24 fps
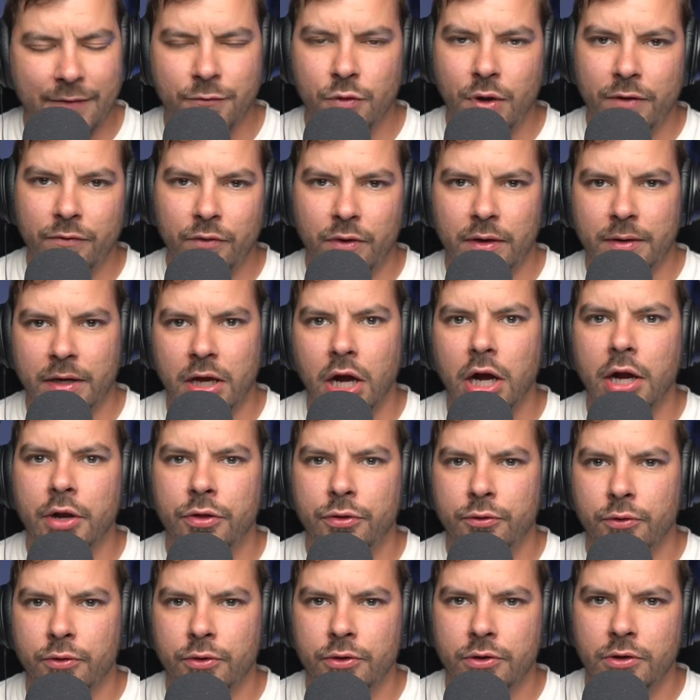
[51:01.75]
you ever gone
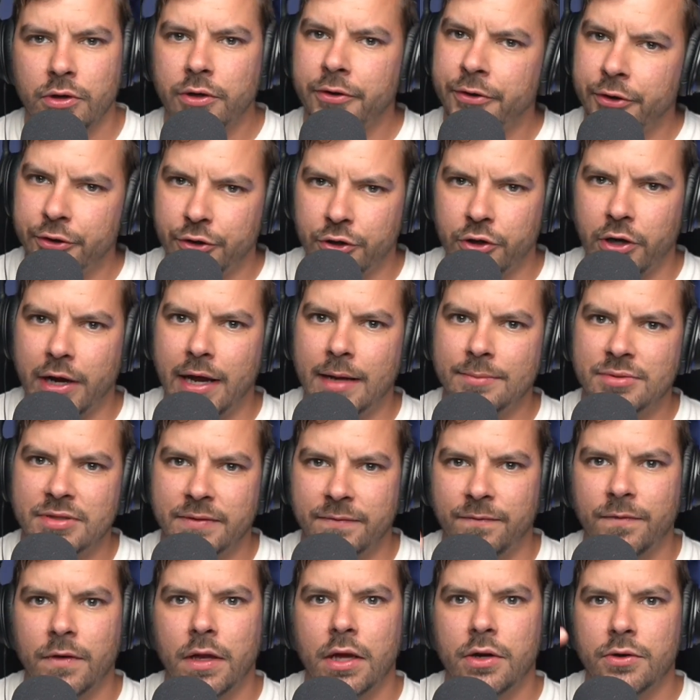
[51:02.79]
through your ebbs
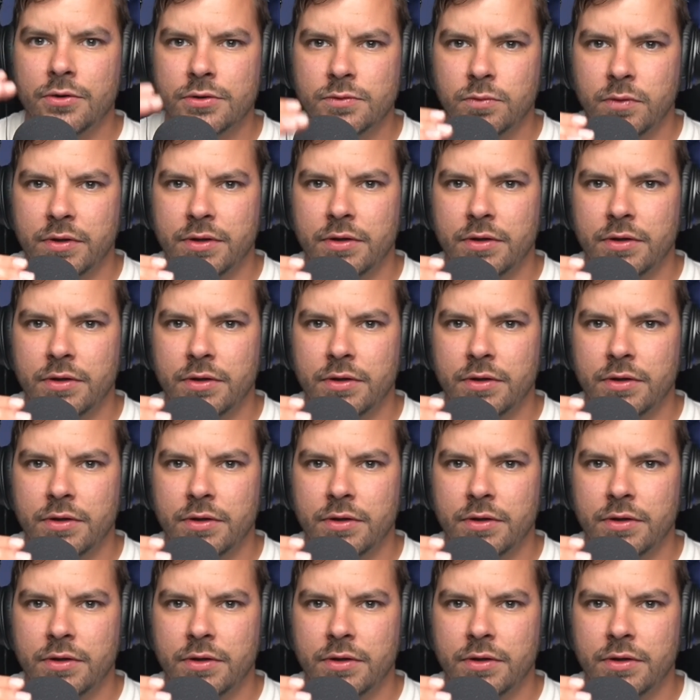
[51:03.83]
and flows with